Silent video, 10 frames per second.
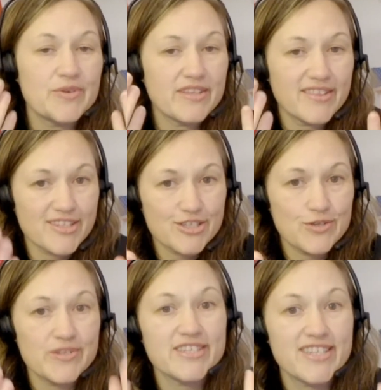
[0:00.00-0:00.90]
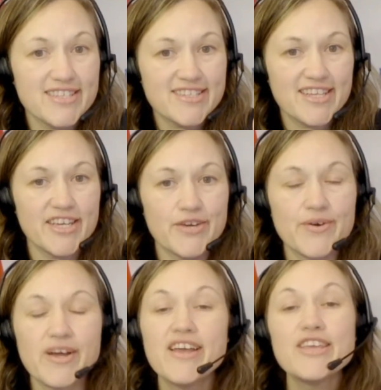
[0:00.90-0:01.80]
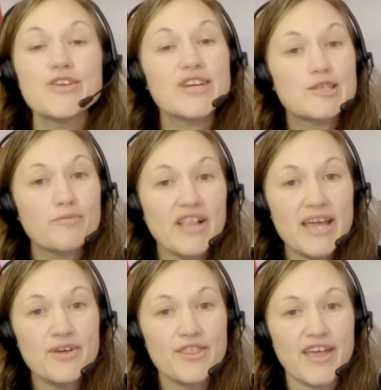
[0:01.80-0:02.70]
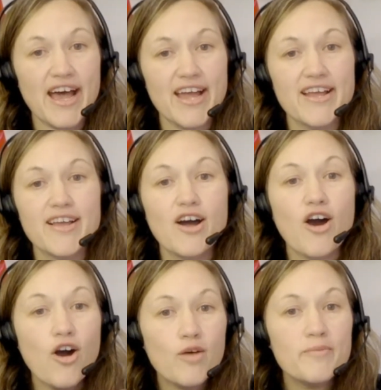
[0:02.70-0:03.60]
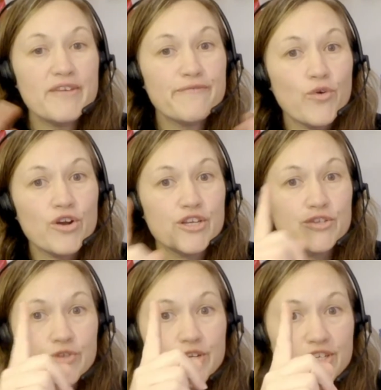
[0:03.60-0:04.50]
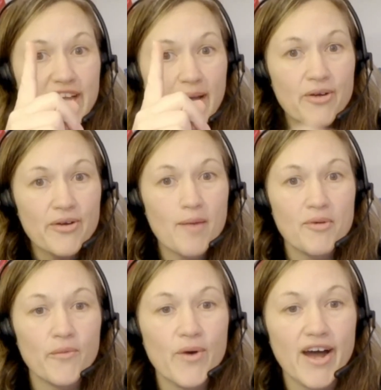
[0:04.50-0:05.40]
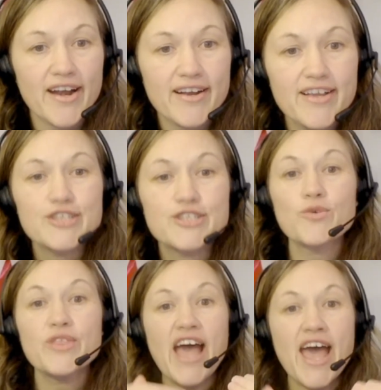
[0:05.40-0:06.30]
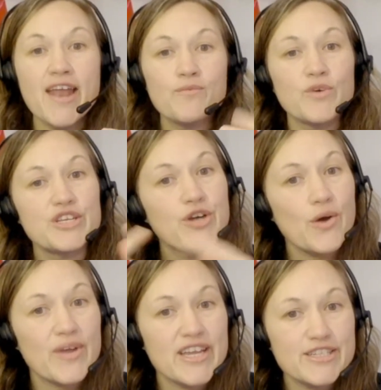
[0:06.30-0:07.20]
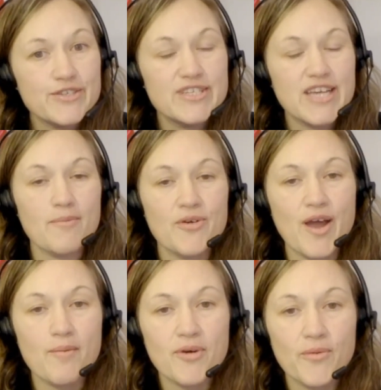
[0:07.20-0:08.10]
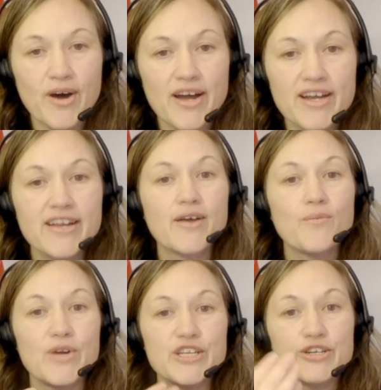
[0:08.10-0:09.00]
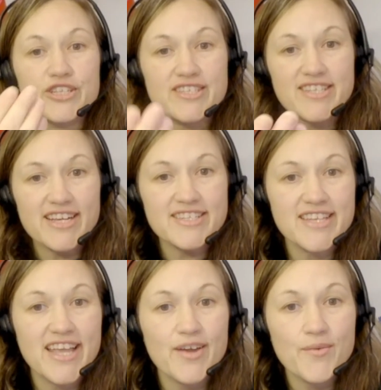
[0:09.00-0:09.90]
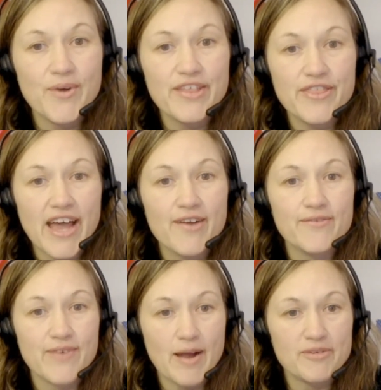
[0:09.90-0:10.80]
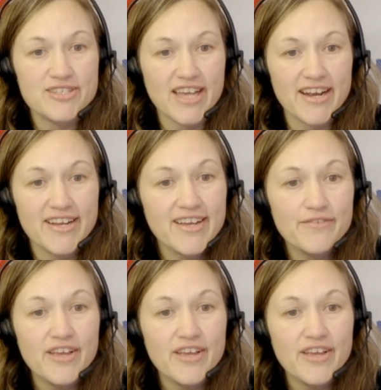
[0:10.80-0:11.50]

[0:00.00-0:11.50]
students can see you. You get to play with that all before you do your demo number 1. So then when you go into demo number 1, when you're discussing with that representative,